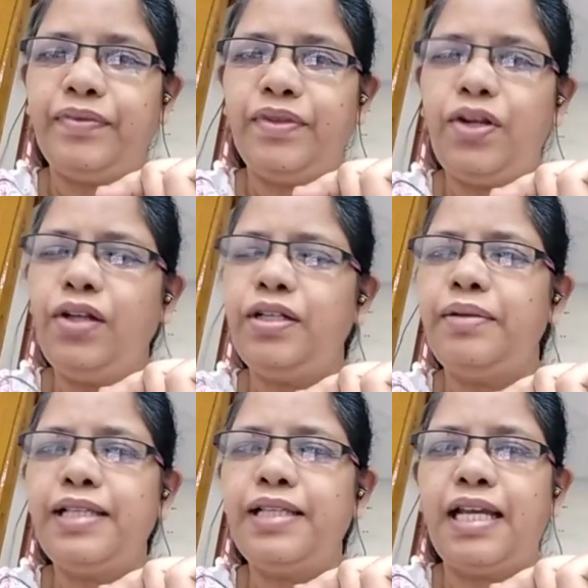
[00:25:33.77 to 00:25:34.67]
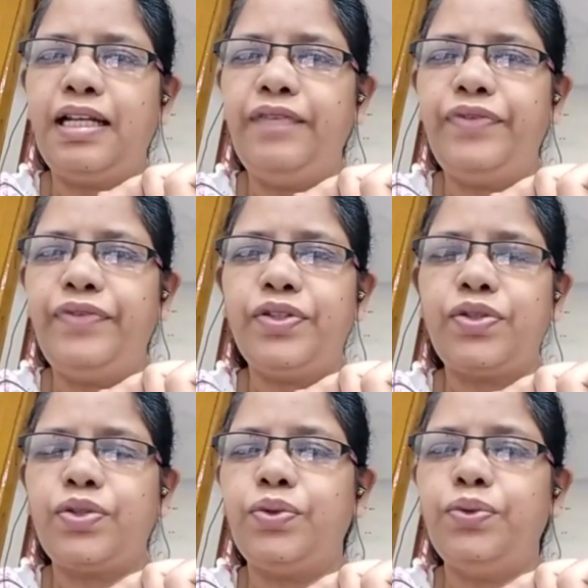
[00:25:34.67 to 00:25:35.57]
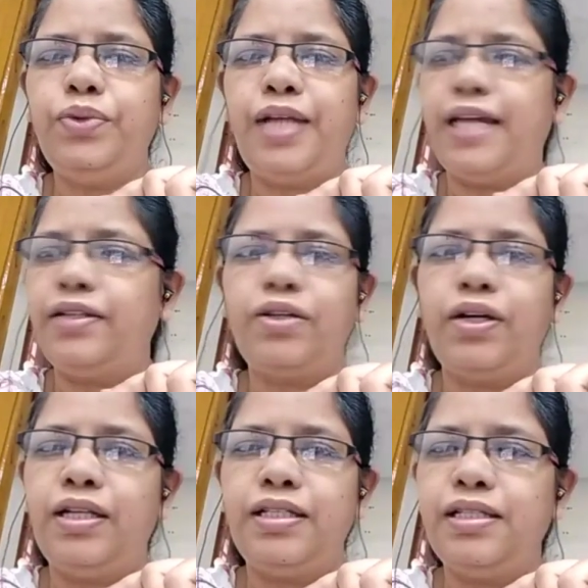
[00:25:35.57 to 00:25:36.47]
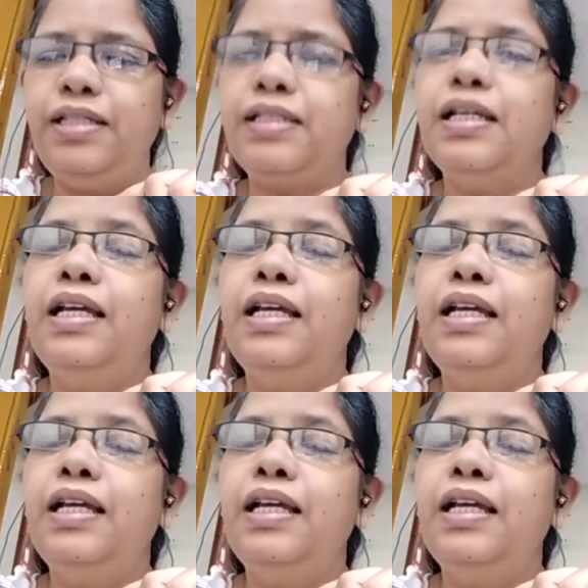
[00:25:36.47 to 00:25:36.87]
not exactly for school and colleges,